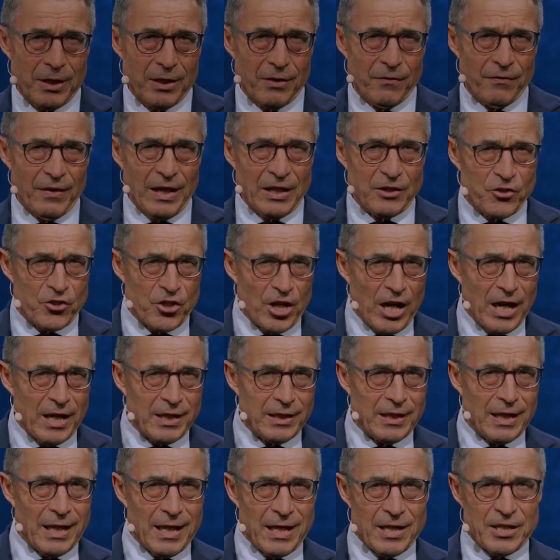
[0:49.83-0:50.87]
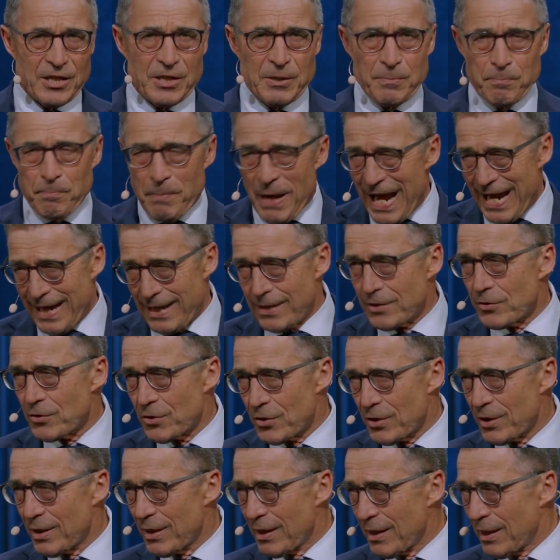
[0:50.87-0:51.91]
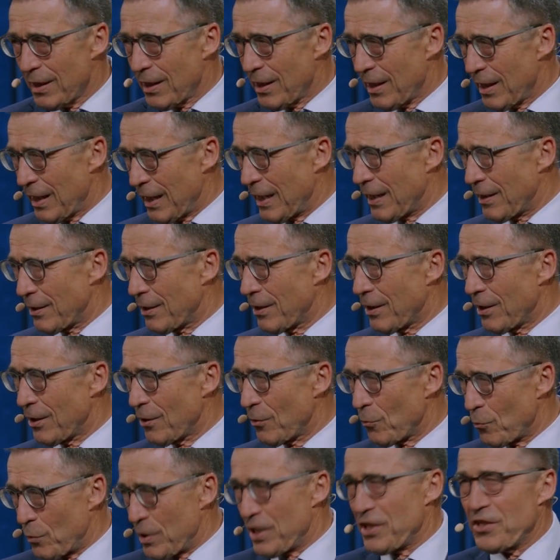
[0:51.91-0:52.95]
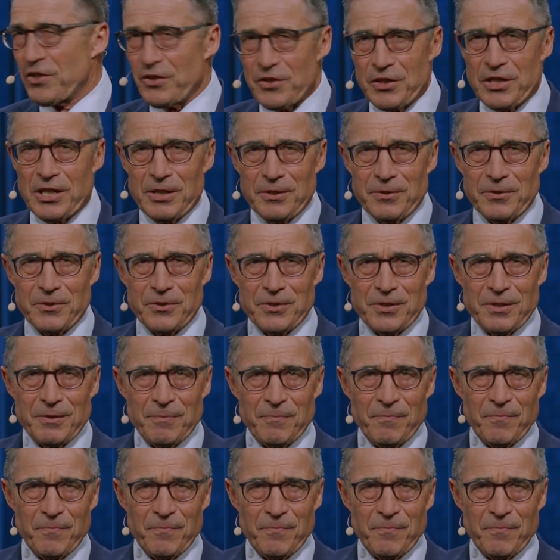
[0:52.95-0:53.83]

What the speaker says: that China has banned in recent years.